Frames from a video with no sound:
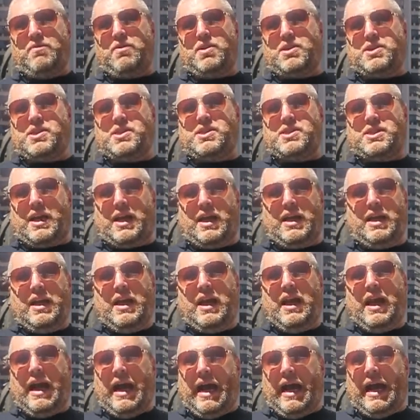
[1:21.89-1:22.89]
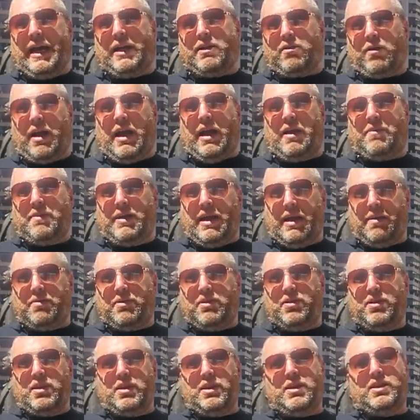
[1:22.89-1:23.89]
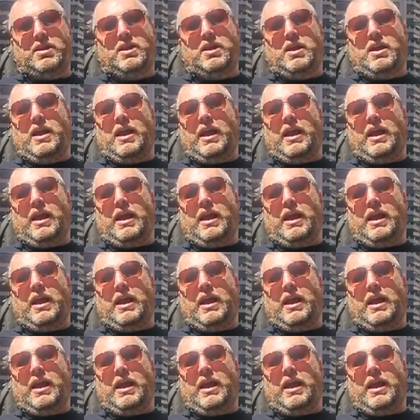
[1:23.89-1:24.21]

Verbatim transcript: which is a high crime neighborhood,